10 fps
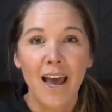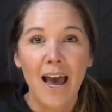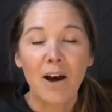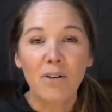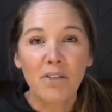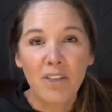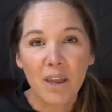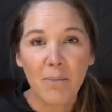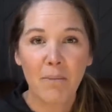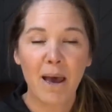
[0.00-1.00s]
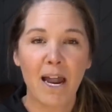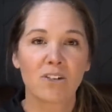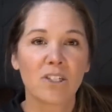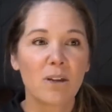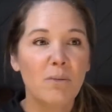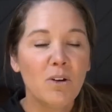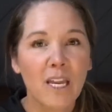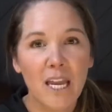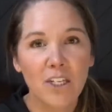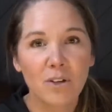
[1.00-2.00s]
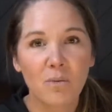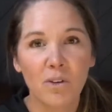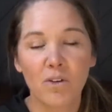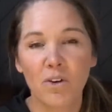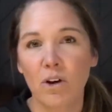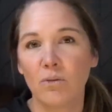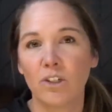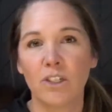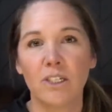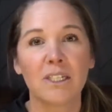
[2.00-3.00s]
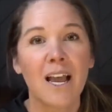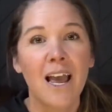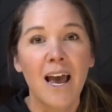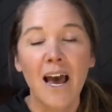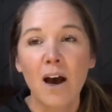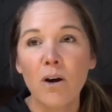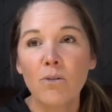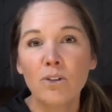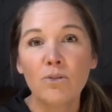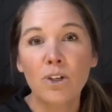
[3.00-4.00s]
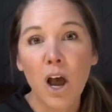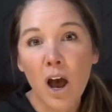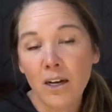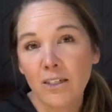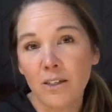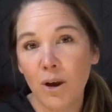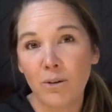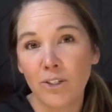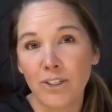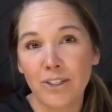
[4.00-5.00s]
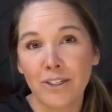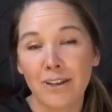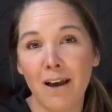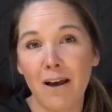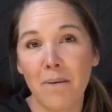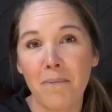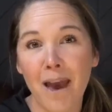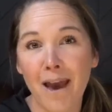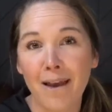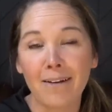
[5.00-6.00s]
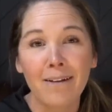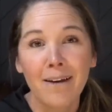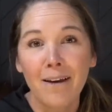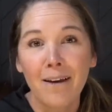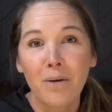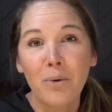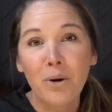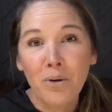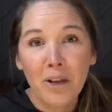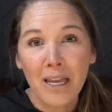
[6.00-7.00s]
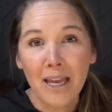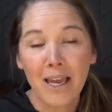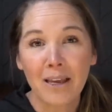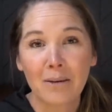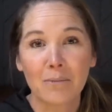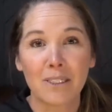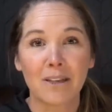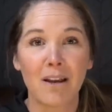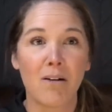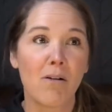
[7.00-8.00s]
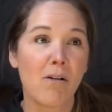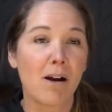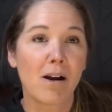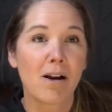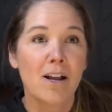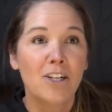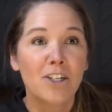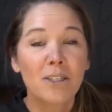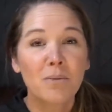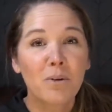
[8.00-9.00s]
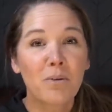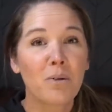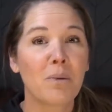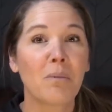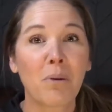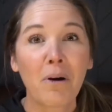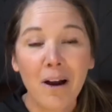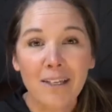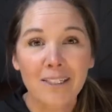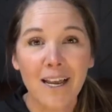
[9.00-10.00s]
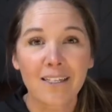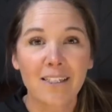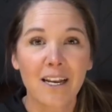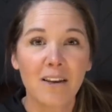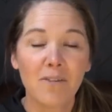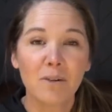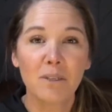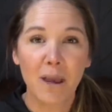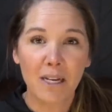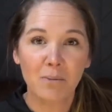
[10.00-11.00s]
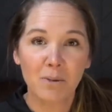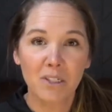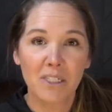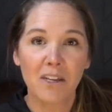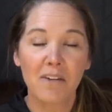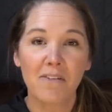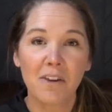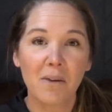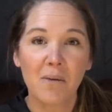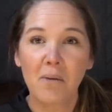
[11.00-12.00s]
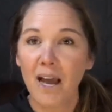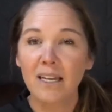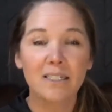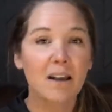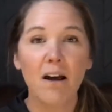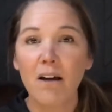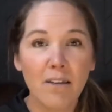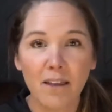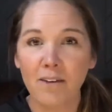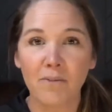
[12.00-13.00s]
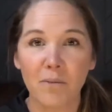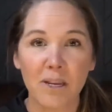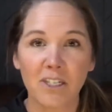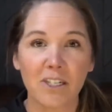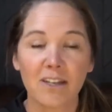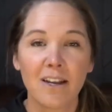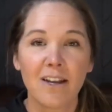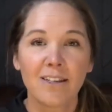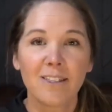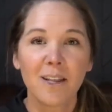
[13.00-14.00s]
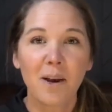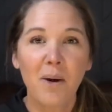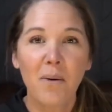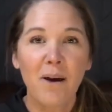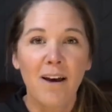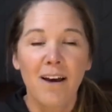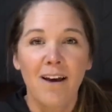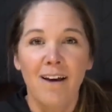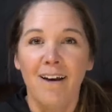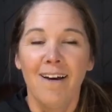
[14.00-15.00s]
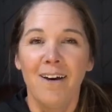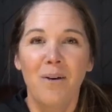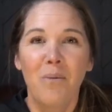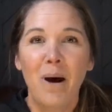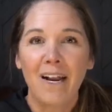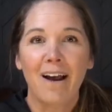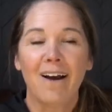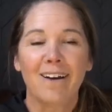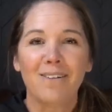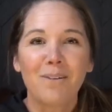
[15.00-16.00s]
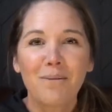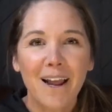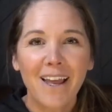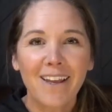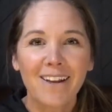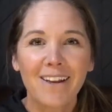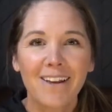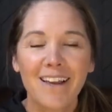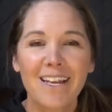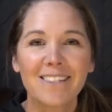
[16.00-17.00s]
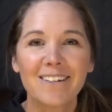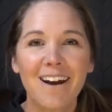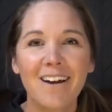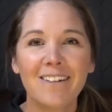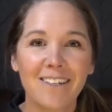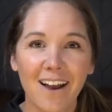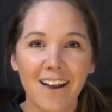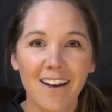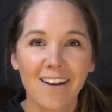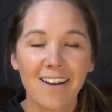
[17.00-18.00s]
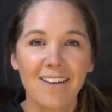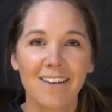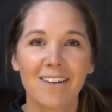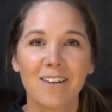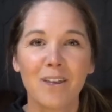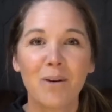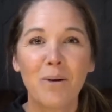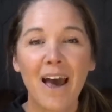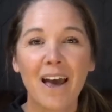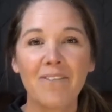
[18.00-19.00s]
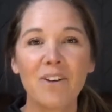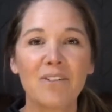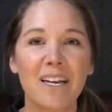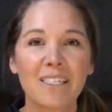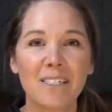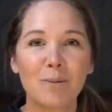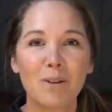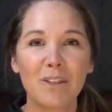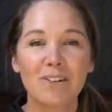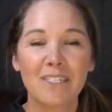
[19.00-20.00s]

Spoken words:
How to think about batters, communication with your coaches, how to talk to coaches at recruiting camps or just the recruitment process, and give you some experts to give you guys all the information. So why not, right? It's not done. You have your lessons, but there's